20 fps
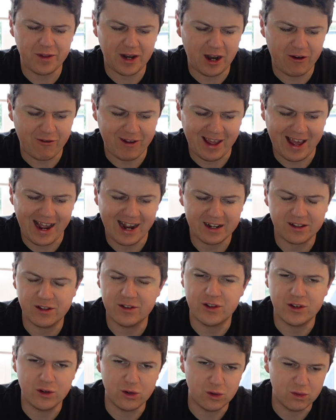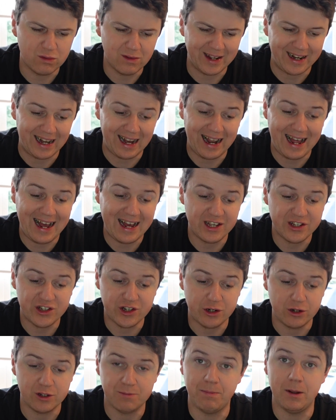that I reacted to like last
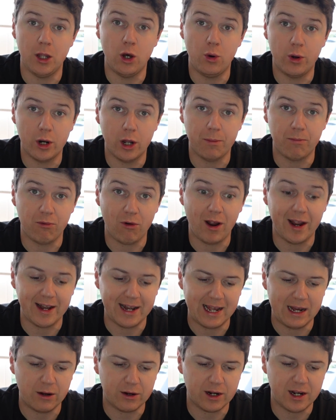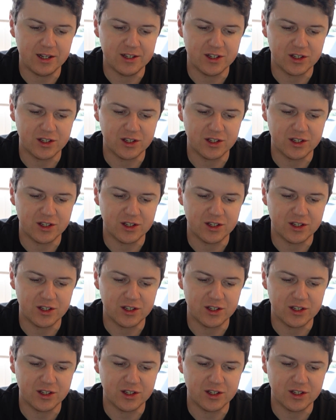year. It's blowing up right now, guys.